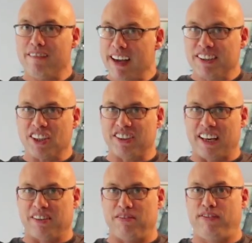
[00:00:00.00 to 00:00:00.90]
it just
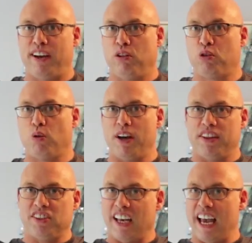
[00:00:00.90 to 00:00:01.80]
doesn't feel quite
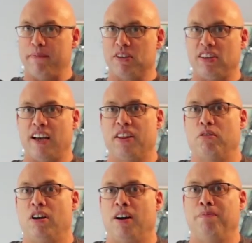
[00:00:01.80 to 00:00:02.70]
the same as the
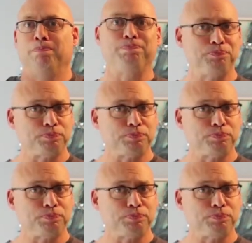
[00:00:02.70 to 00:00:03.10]
other arm.